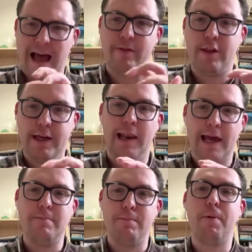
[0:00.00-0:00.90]

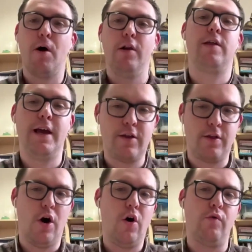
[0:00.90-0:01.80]
anti-labor
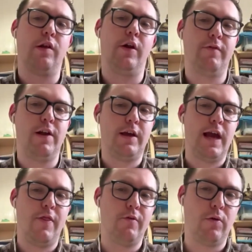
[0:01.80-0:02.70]
politics that holds a lot of it
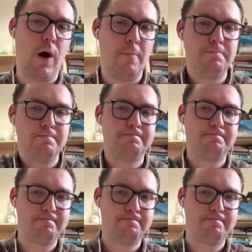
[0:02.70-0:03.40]
together as well.